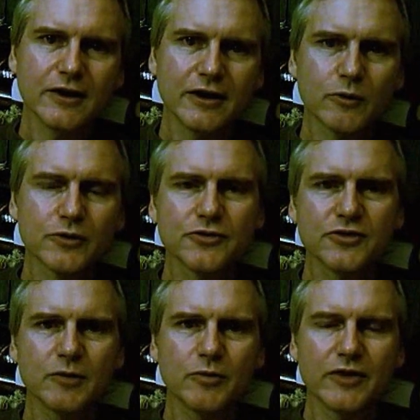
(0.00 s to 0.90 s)
and which is
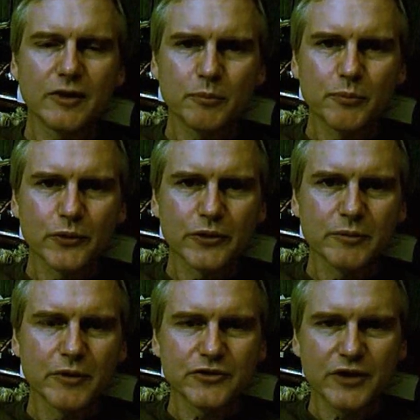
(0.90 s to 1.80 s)
something that pretty
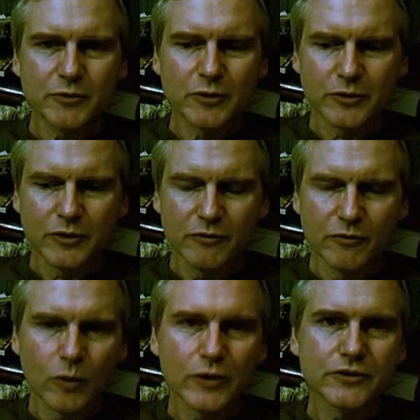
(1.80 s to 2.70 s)
much I'm going to
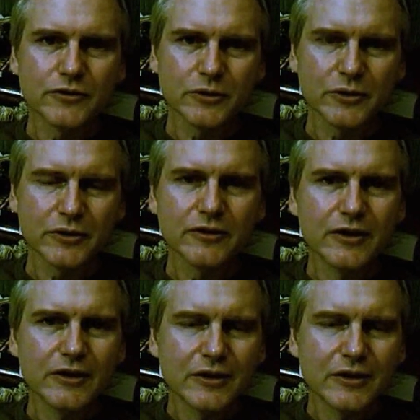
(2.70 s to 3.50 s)
avoid doing.